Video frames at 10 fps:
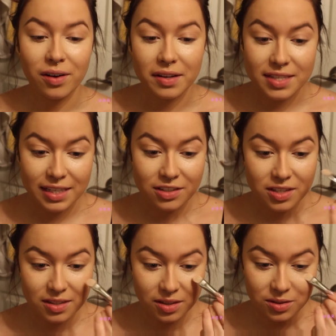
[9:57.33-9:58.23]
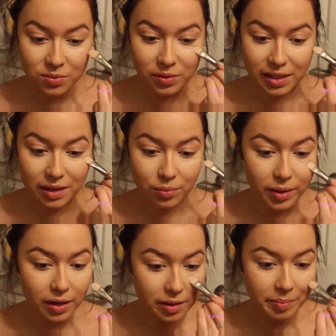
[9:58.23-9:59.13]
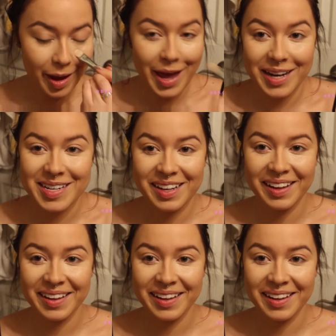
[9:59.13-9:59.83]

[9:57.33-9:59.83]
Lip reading: or else it just looks really weird and bad.